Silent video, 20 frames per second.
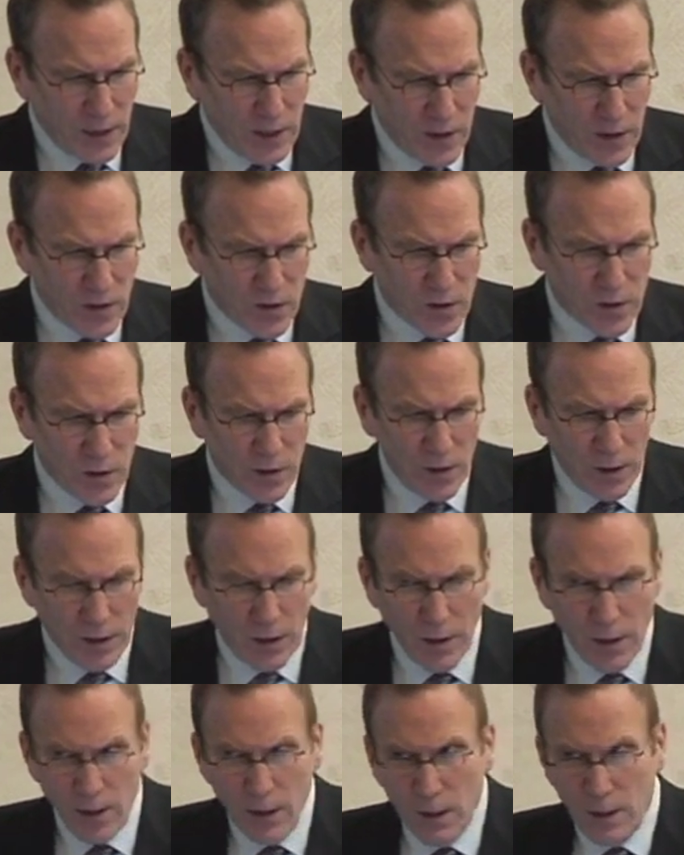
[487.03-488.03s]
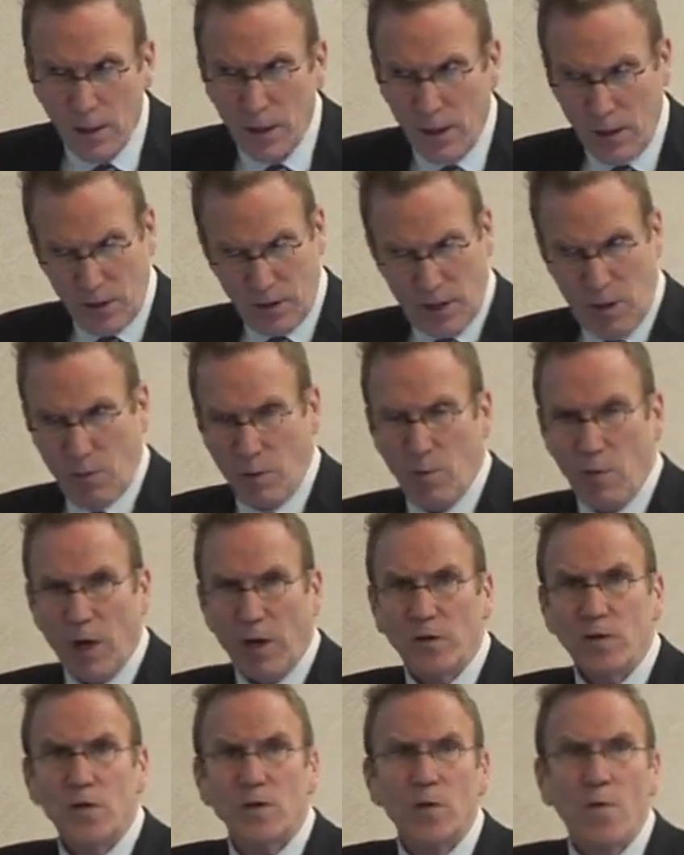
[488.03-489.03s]
is in the summer
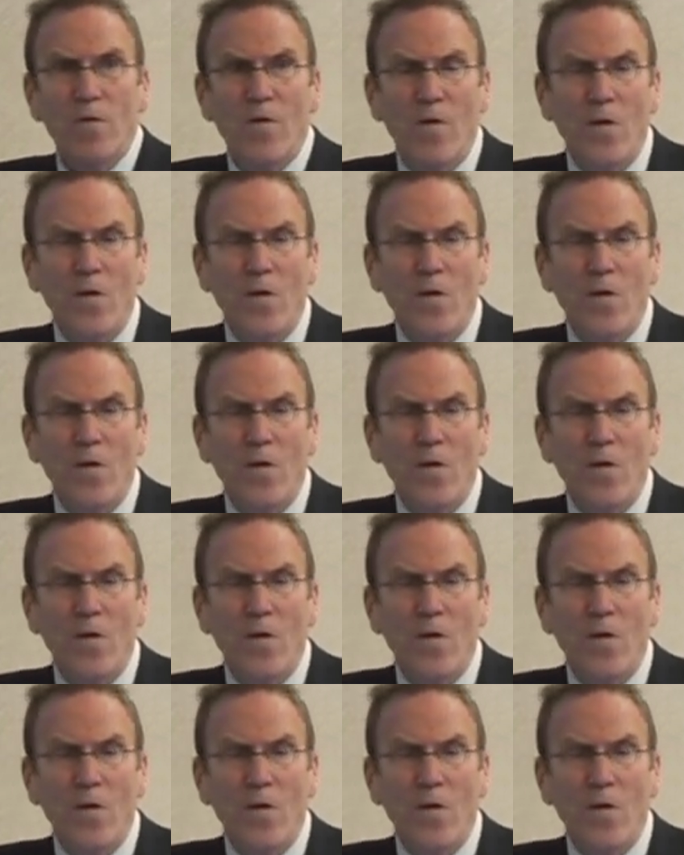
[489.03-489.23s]
months,